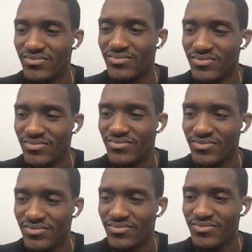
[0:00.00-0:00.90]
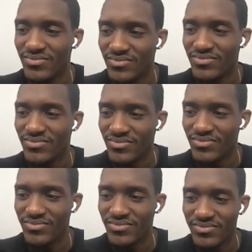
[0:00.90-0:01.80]

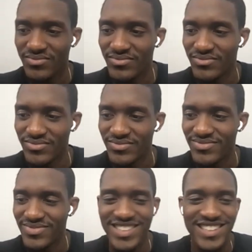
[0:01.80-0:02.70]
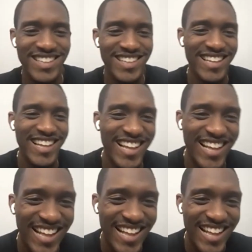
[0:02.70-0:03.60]

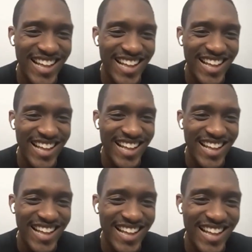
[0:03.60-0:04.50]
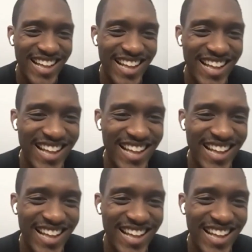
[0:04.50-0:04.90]
The person shown says nothing.